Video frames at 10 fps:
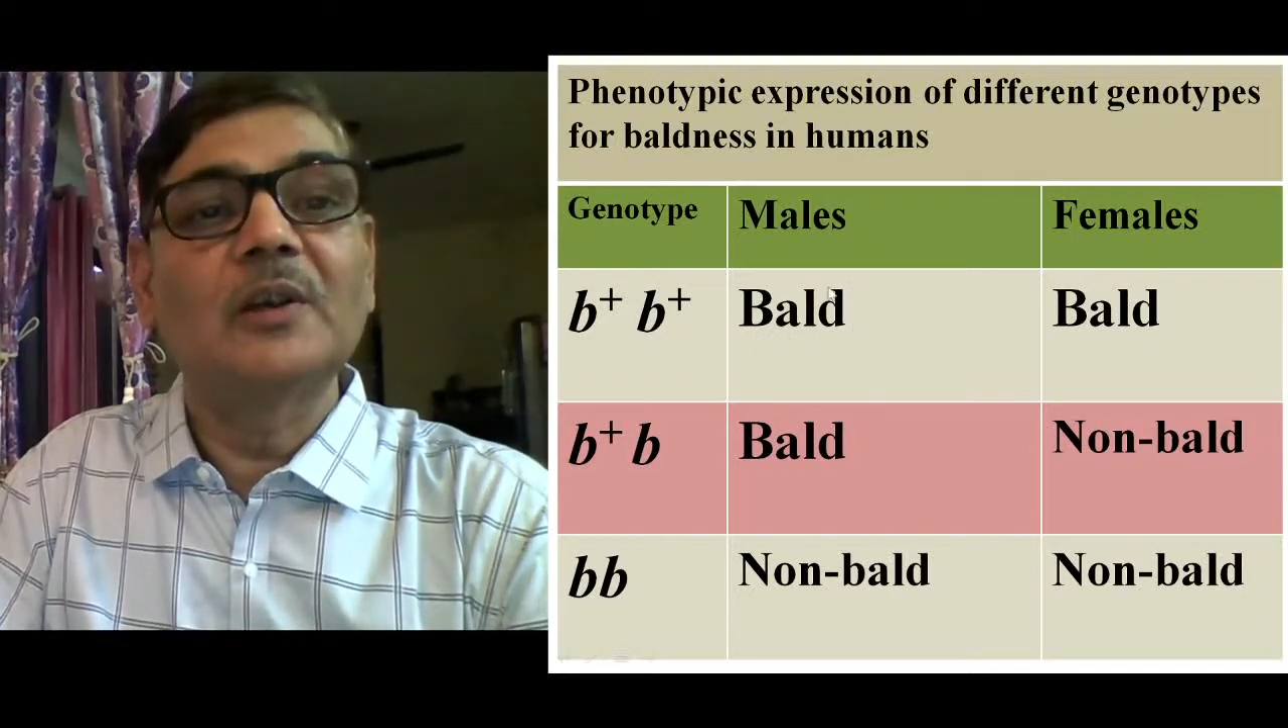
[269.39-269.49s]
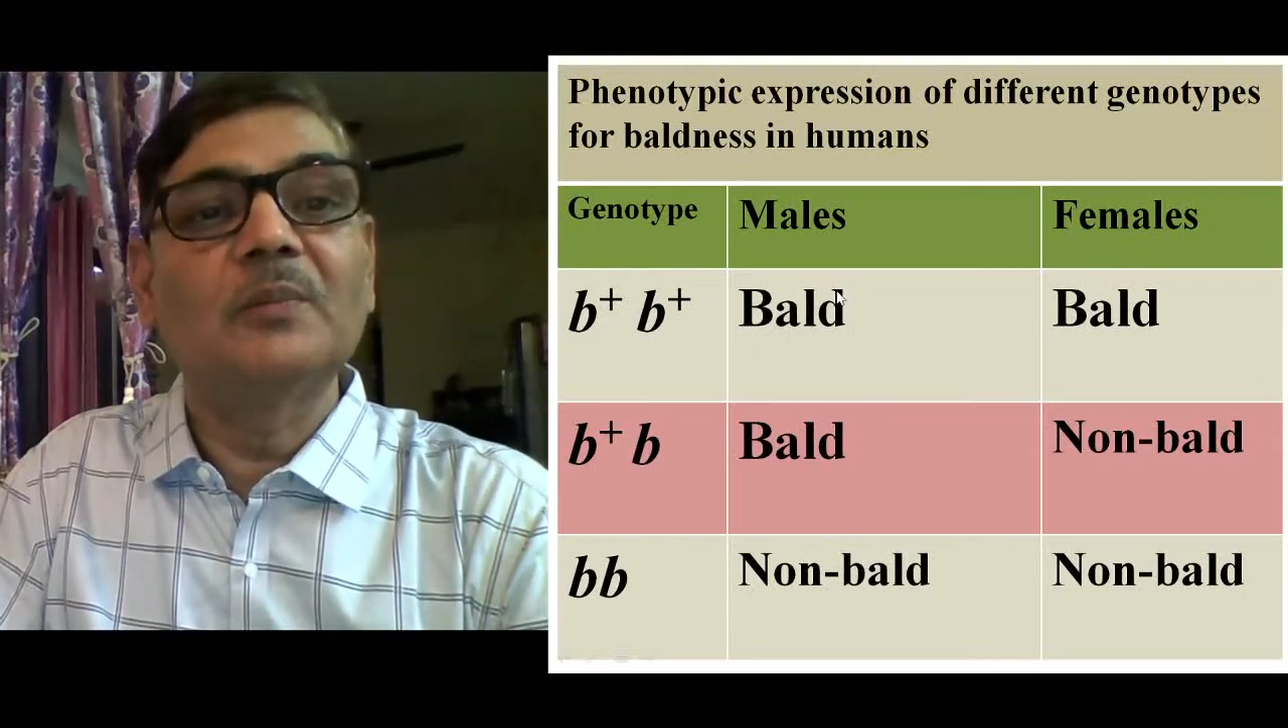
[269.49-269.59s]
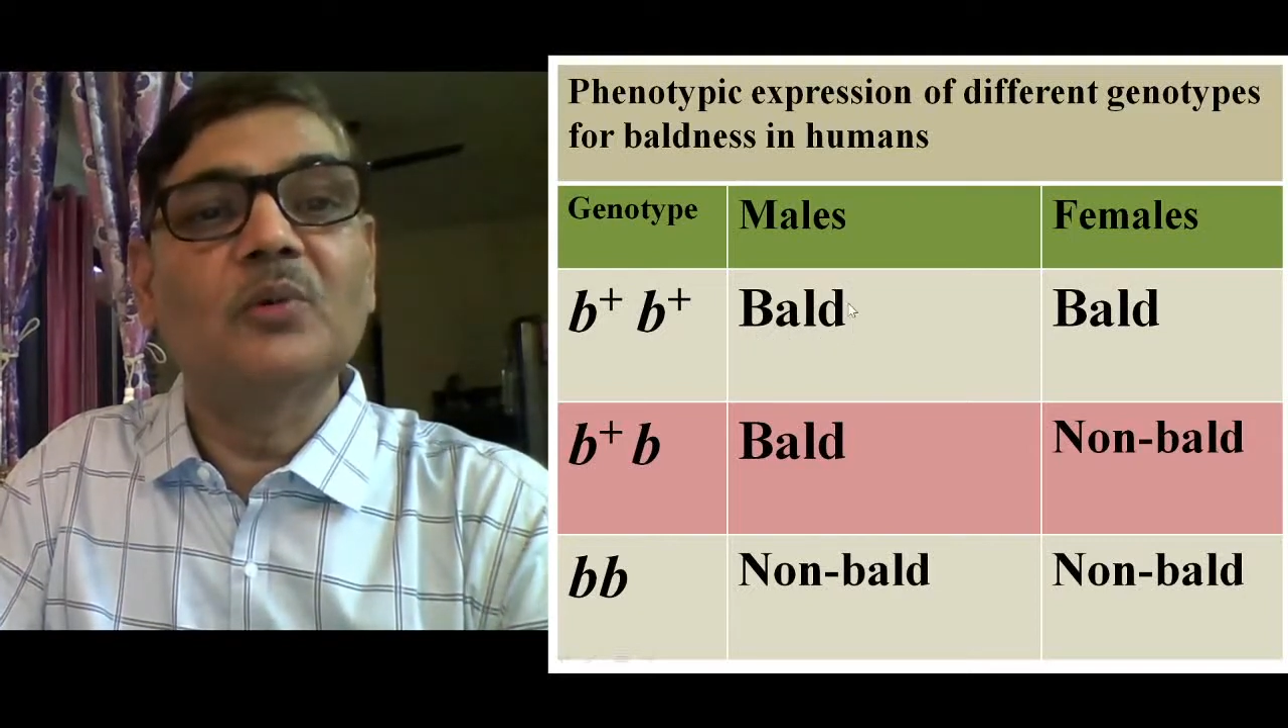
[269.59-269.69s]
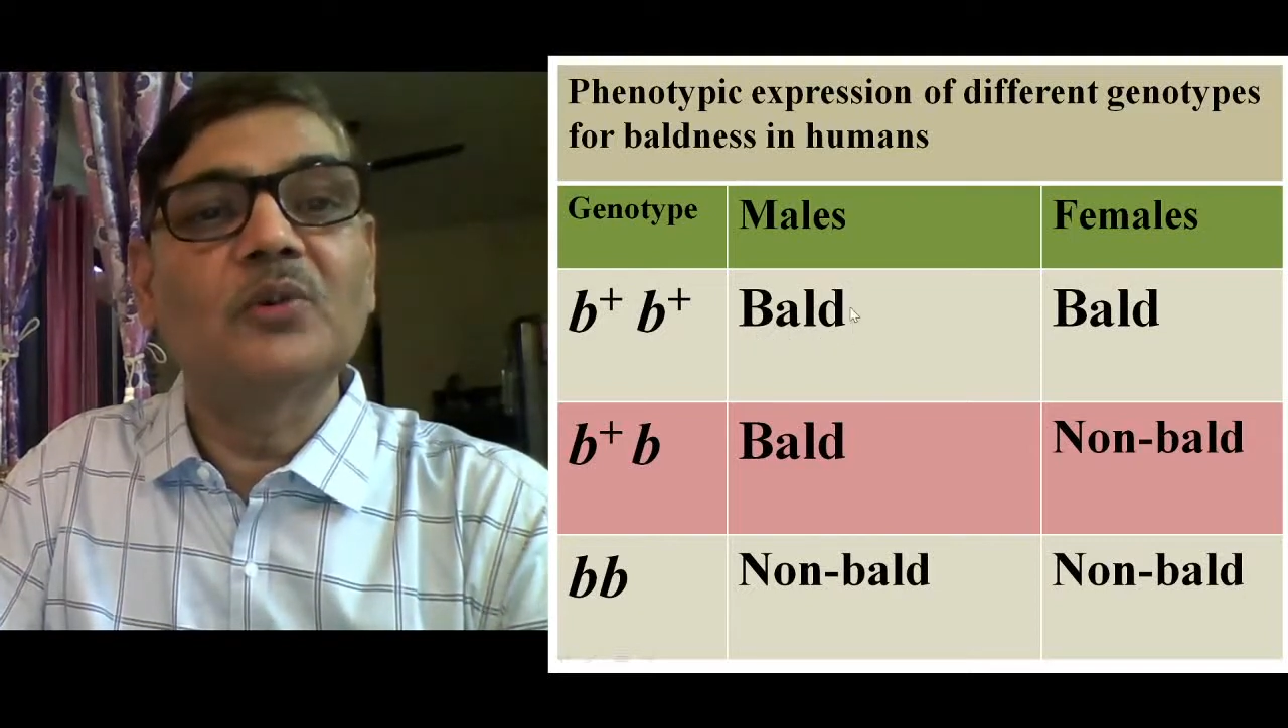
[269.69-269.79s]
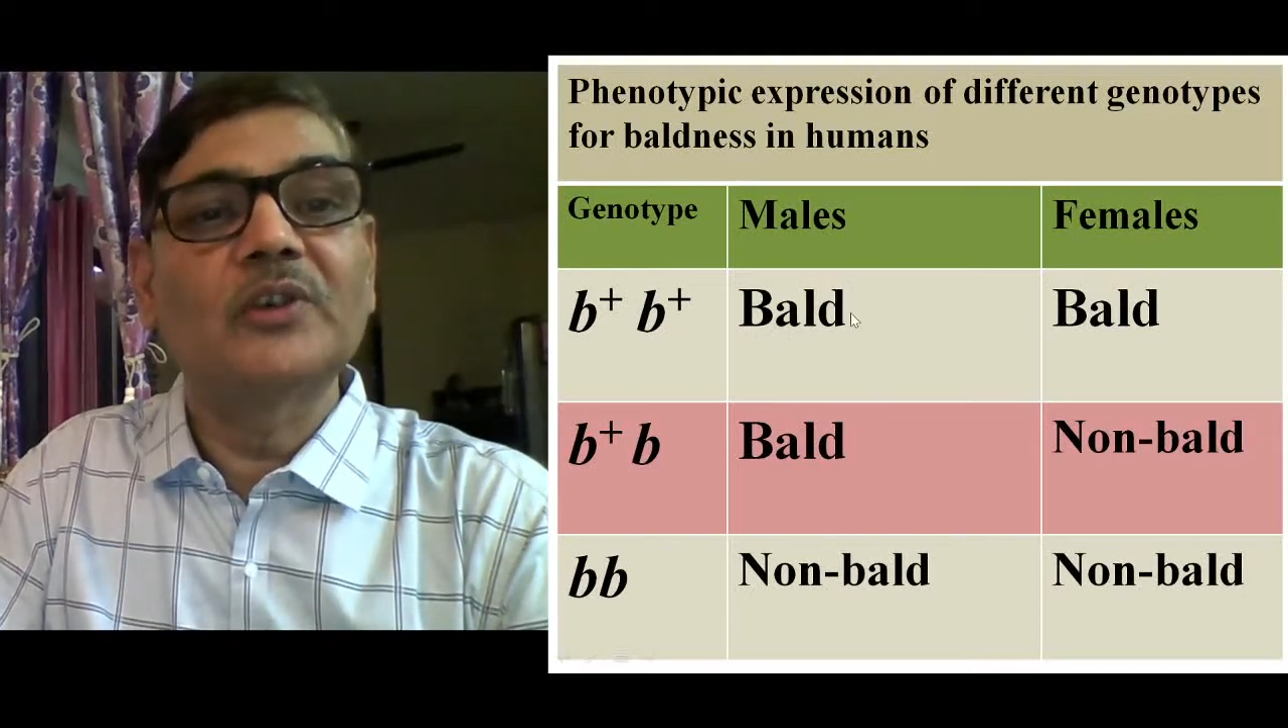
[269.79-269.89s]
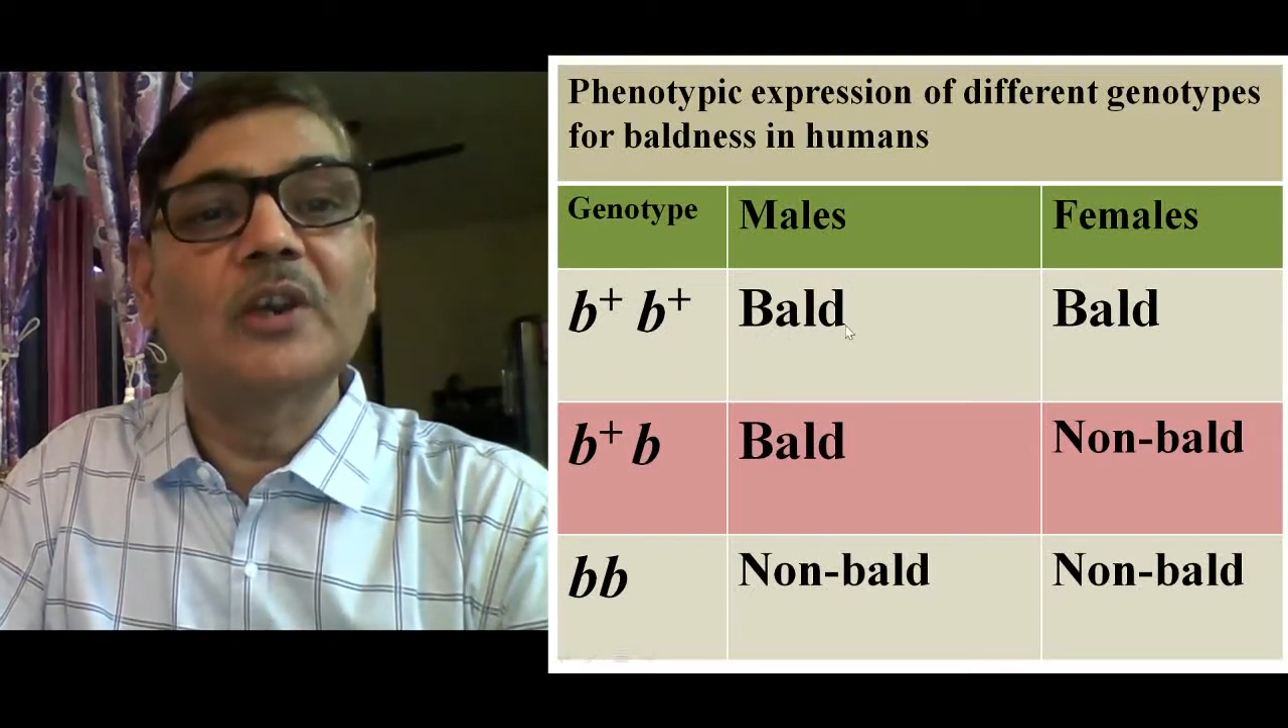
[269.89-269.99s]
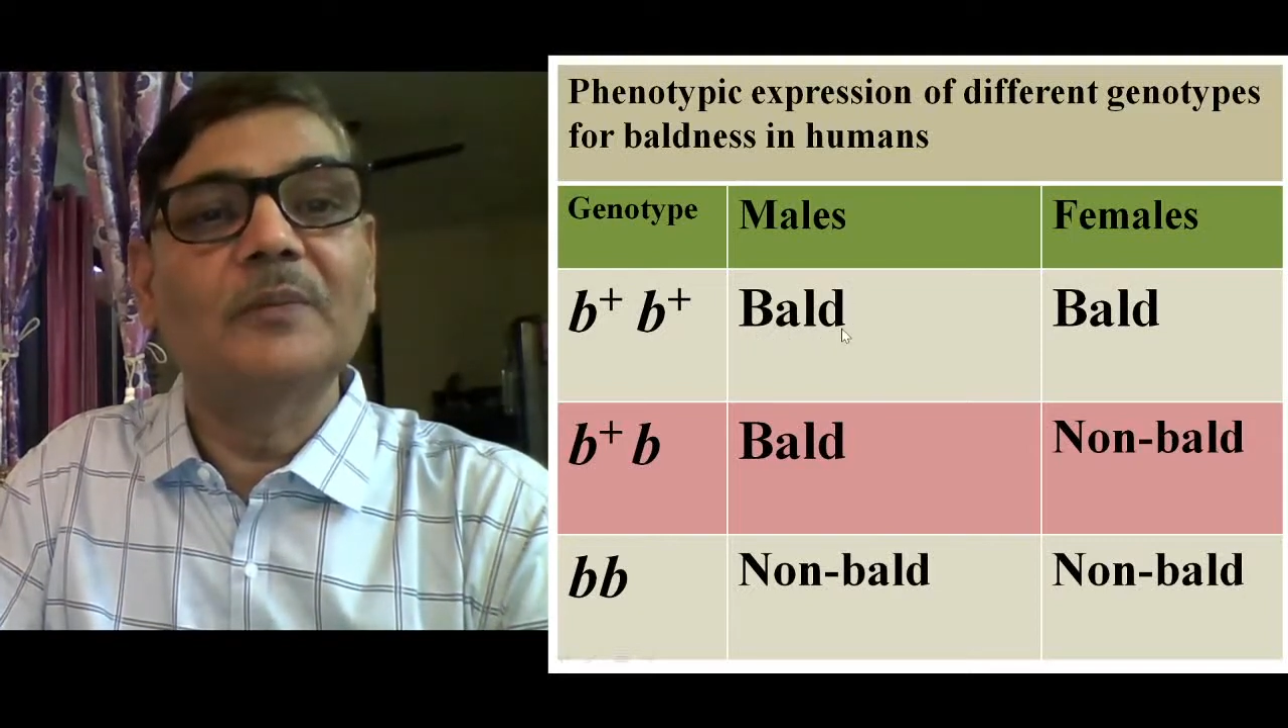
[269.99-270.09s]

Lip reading: portion of